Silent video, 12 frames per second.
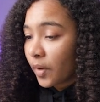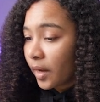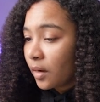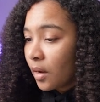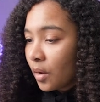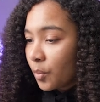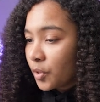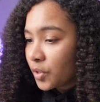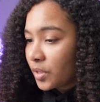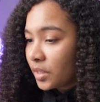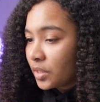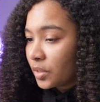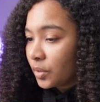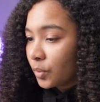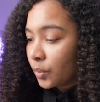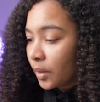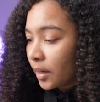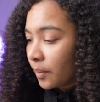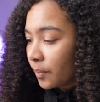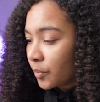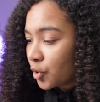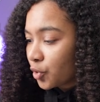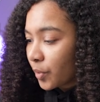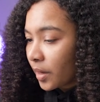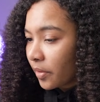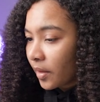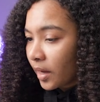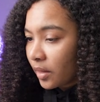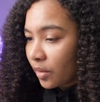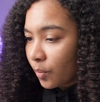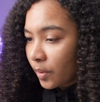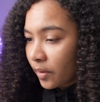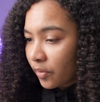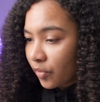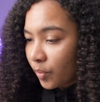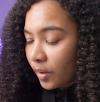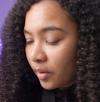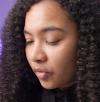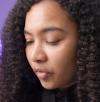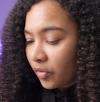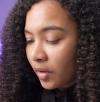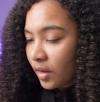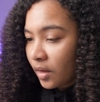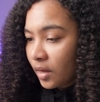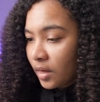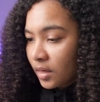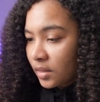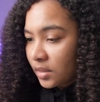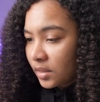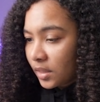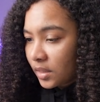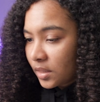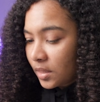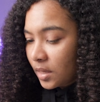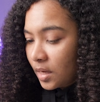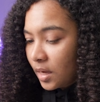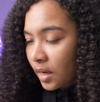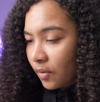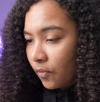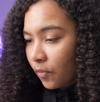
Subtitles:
fine. We just need to shrink the height and the width. So we can just say 60 and